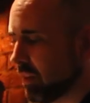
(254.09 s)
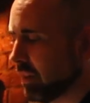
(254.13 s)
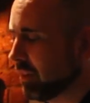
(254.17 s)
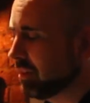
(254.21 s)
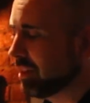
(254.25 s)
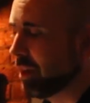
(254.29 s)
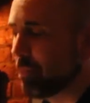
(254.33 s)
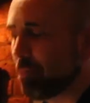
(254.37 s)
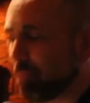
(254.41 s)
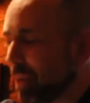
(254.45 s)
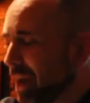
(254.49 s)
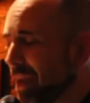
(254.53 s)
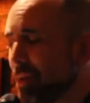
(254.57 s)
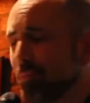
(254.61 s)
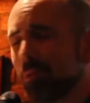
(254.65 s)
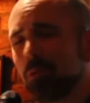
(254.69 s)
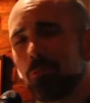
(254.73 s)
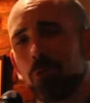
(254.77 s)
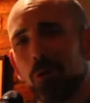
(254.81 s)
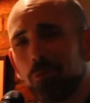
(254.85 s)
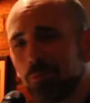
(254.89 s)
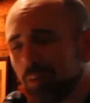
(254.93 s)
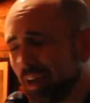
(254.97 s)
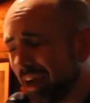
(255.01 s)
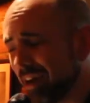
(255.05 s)
I said, "Babe, he
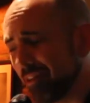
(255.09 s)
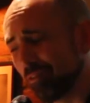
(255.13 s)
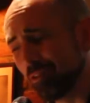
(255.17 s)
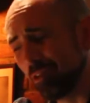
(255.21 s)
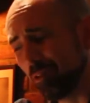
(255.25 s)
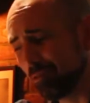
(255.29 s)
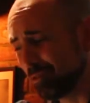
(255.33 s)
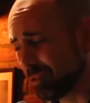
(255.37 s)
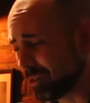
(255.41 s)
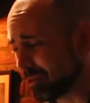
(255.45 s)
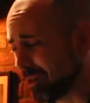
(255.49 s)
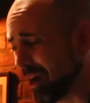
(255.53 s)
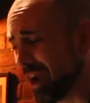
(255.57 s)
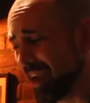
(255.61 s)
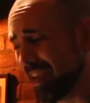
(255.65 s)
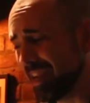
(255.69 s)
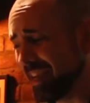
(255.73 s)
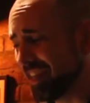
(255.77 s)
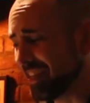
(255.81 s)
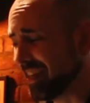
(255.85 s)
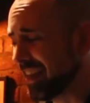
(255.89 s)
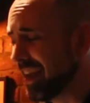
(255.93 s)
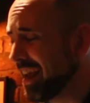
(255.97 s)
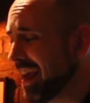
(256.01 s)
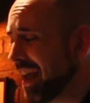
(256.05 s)
won't get on no
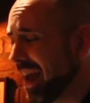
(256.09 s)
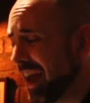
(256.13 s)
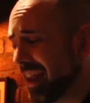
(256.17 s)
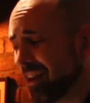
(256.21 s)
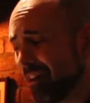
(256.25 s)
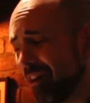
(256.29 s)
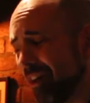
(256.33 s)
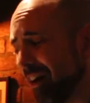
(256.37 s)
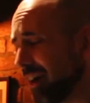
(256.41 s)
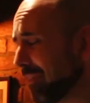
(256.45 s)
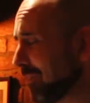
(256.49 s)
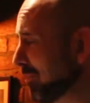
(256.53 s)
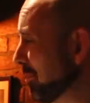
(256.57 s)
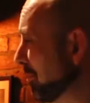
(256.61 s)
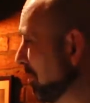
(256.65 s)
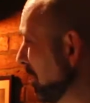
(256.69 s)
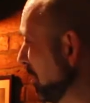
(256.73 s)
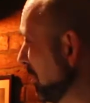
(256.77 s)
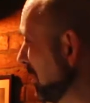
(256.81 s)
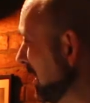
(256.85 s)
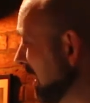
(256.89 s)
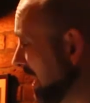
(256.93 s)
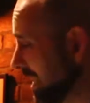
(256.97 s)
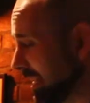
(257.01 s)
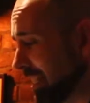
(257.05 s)
train. Not after
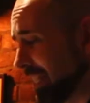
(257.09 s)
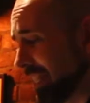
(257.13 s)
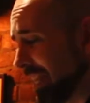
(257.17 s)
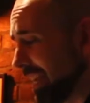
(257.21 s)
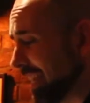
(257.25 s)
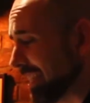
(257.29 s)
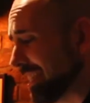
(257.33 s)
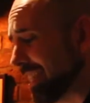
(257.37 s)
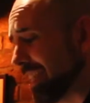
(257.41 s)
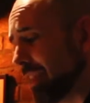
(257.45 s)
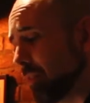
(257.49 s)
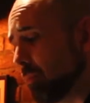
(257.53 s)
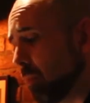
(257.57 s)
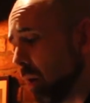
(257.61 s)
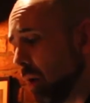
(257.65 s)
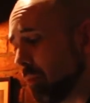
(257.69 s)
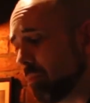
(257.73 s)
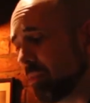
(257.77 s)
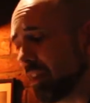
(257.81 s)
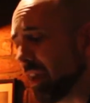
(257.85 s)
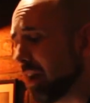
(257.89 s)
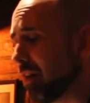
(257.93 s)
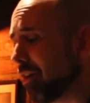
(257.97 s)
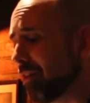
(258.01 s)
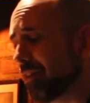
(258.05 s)
all these years, he
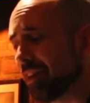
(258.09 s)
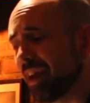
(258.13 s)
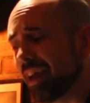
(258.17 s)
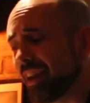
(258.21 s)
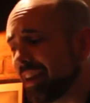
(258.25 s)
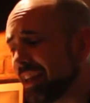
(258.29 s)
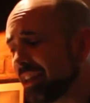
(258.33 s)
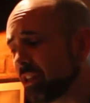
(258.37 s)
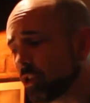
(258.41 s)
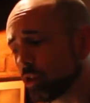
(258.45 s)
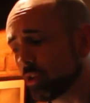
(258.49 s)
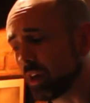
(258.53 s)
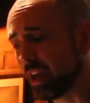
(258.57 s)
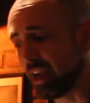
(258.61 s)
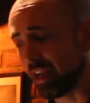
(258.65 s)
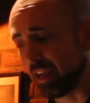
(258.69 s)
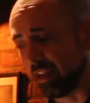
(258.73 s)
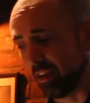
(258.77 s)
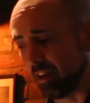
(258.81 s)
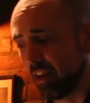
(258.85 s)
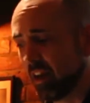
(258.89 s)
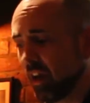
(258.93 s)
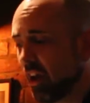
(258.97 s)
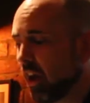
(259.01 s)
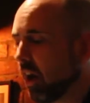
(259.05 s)
won't get on any
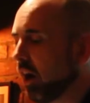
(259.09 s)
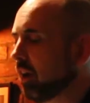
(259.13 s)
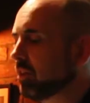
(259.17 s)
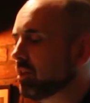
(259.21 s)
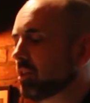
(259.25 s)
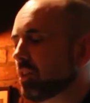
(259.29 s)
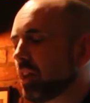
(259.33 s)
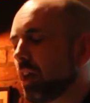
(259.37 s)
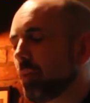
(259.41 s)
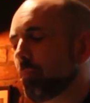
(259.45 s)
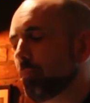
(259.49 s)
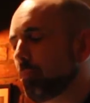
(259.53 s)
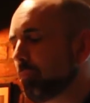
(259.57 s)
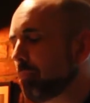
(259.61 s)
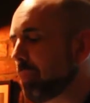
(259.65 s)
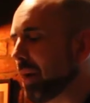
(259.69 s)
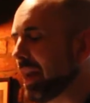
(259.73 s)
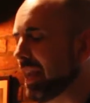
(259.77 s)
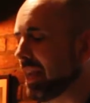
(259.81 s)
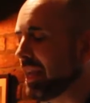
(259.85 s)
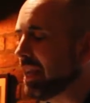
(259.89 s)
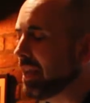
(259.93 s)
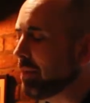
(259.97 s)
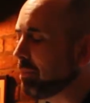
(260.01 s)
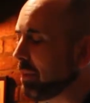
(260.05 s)
train." I said,
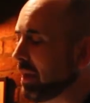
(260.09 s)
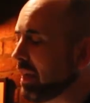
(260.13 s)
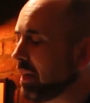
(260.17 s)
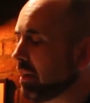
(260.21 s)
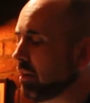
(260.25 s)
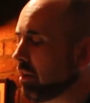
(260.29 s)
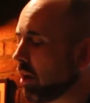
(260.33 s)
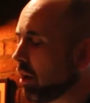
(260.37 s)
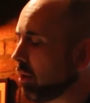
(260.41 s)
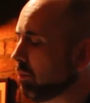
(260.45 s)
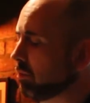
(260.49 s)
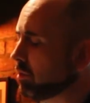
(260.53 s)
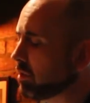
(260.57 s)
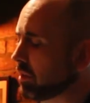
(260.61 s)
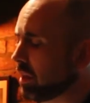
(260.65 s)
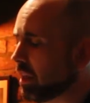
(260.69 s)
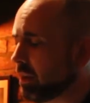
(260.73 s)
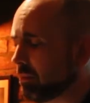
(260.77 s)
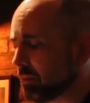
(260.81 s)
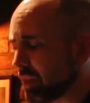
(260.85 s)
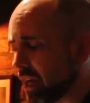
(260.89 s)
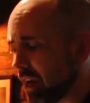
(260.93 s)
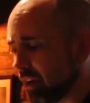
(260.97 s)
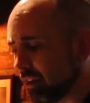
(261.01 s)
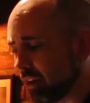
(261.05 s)
"Babe, he knows
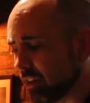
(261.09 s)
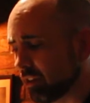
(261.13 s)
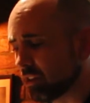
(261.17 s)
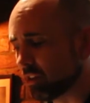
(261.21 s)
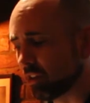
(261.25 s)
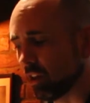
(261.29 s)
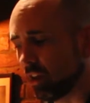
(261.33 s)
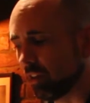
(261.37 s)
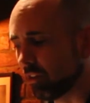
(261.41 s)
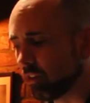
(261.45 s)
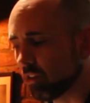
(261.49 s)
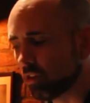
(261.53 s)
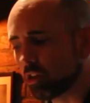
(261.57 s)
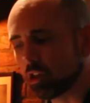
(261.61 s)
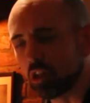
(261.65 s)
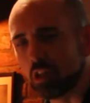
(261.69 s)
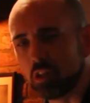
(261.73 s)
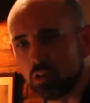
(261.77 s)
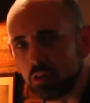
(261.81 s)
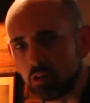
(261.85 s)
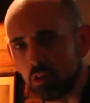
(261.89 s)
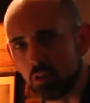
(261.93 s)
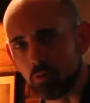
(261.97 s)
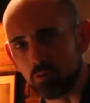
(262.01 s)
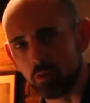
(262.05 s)
deep down inside that
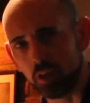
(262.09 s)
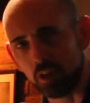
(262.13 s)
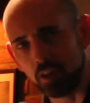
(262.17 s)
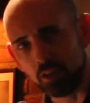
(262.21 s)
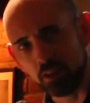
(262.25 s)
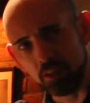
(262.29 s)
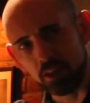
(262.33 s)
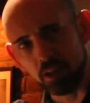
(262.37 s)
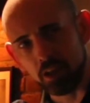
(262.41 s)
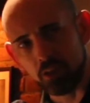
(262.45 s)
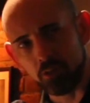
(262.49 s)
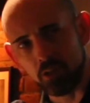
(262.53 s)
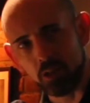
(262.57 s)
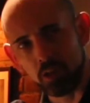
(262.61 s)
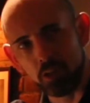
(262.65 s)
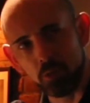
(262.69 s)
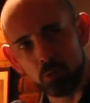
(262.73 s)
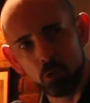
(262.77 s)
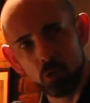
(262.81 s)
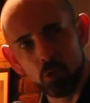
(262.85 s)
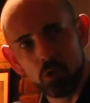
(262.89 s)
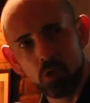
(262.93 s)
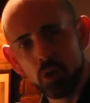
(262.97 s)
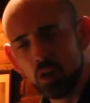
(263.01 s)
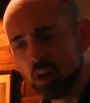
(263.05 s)
she's not really there
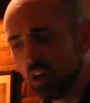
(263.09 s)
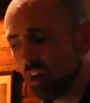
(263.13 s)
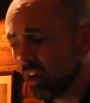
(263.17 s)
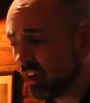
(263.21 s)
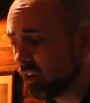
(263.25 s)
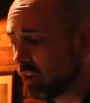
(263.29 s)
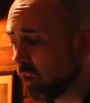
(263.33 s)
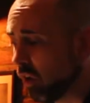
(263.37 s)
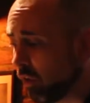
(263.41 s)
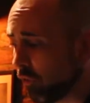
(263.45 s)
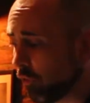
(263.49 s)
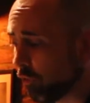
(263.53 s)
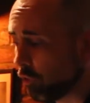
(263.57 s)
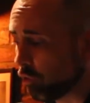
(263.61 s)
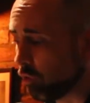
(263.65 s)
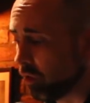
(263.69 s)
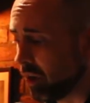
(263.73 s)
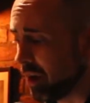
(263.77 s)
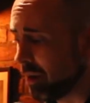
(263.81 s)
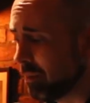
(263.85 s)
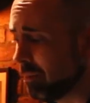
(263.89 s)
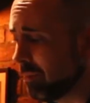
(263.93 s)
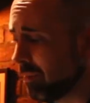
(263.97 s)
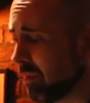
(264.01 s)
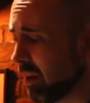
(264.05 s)
anymore. Not
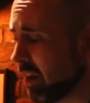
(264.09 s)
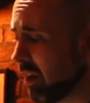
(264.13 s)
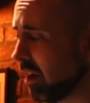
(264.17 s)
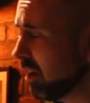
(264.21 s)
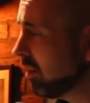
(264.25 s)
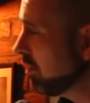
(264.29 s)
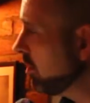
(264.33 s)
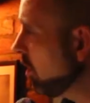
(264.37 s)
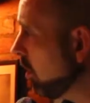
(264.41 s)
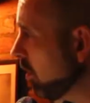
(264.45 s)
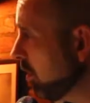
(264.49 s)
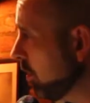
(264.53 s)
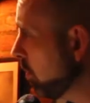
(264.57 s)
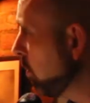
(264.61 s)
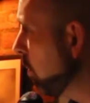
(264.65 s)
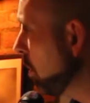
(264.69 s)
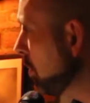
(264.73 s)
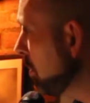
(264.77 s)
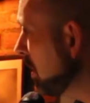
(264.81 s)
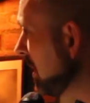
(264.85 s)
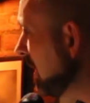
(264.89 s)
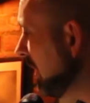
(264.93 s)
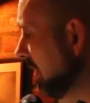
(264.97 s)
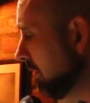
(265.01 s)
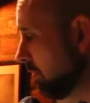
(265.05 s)
for him, not the
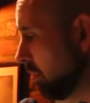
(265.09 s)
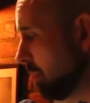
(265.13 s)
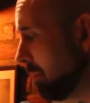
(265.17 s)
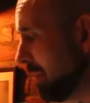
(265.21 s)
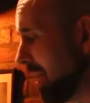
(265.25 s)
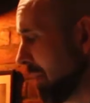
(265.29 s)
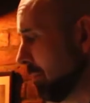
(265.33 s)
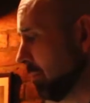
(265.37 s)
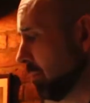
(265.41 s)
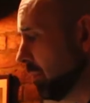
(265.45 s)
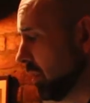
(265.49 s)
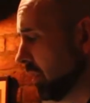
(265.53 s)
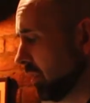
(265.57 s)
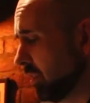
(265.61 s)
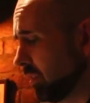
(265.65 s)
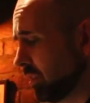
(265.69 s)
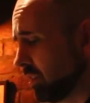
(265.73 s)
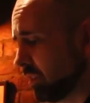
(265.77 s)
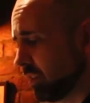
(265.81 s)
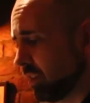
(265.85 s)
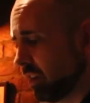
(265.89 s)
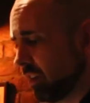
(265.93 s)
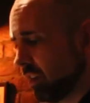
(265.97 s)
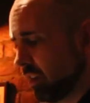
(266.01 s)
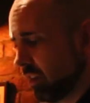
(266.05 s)
woman he
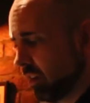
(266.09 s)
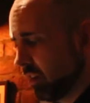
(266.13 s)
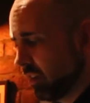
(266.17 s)
remembers.